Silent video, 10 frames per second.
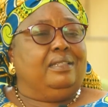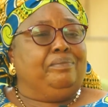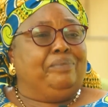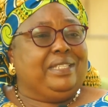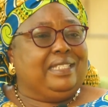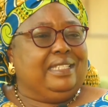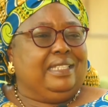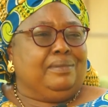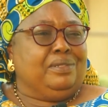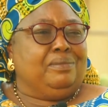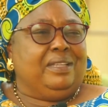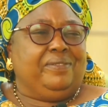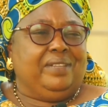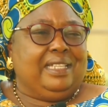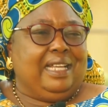beating them. So my
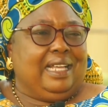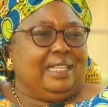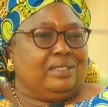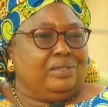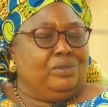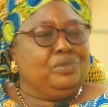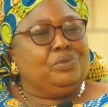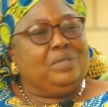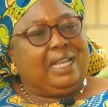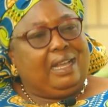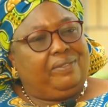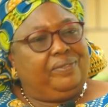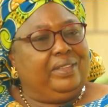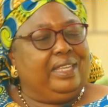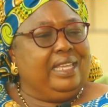father asked, don't we have
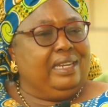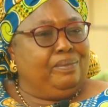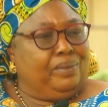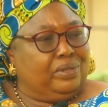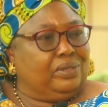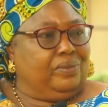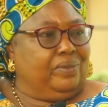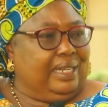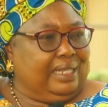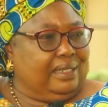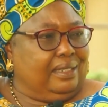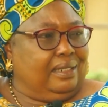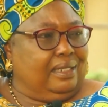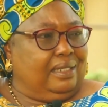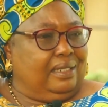any plot of land
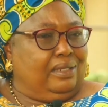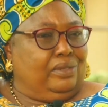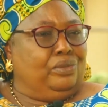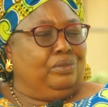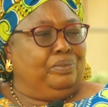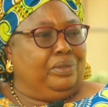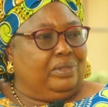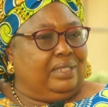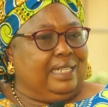to build?